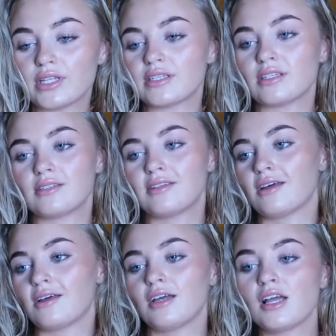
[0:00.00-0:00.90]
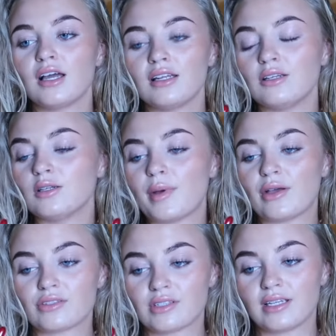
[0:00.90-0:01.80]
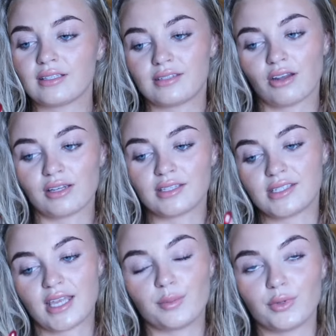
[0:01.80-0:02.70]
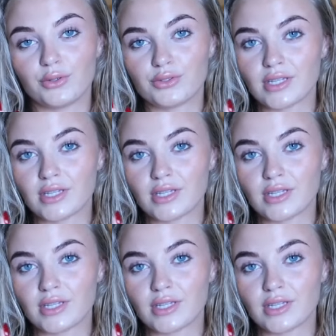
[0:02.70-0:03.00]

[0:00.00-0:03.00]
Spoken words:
This is the Lulabelle Sleek Styling Set Mousse.